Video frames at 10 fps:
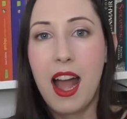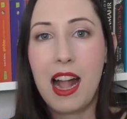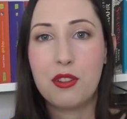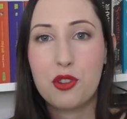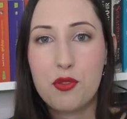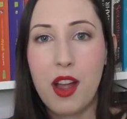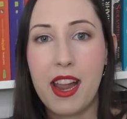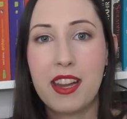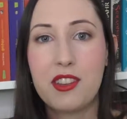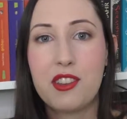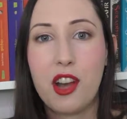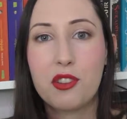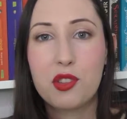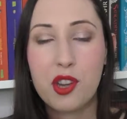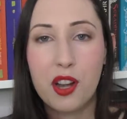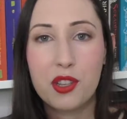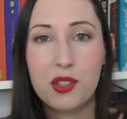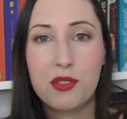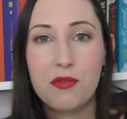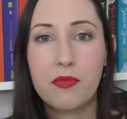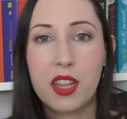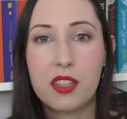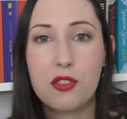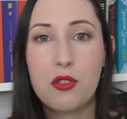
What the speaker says: I'll try not to talk at